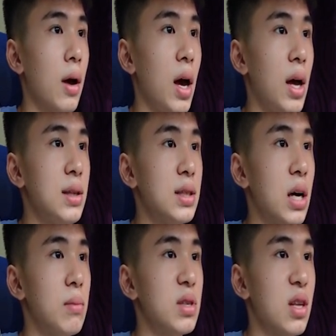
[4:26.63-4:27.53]
and
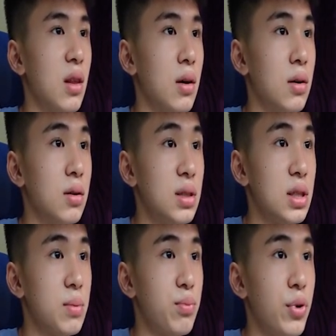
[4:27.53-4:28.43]
times the
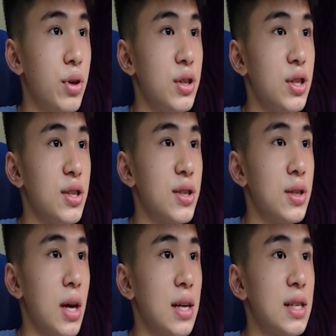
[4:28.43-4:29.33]

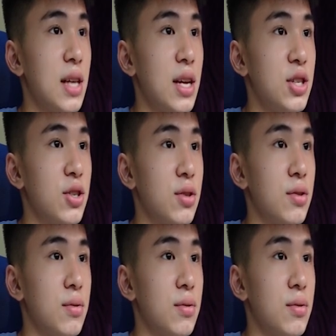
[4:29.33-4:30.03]
spring's extension.